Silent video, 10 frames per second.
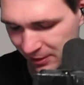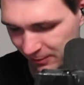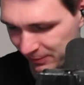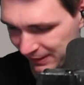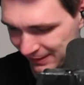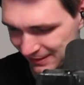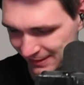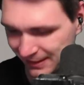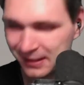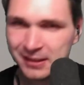But it's
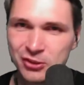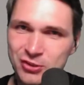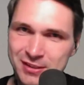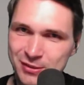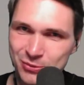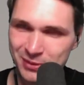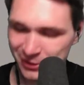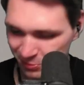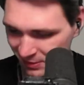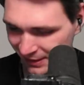just a
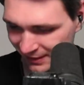strange pack.